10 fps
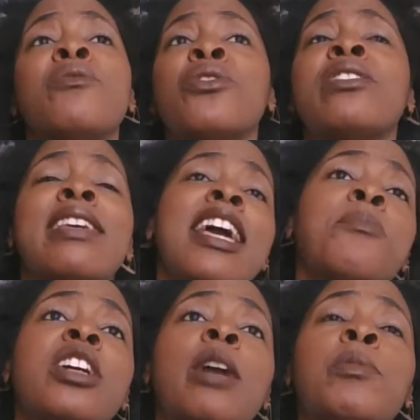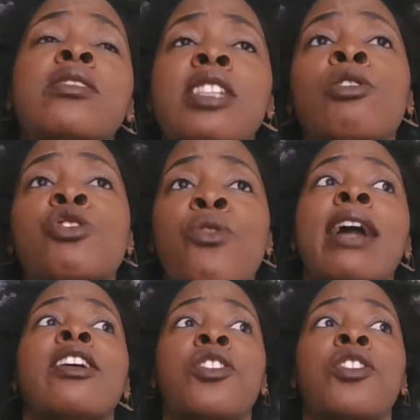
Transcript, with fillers: really can become a soundtrack and a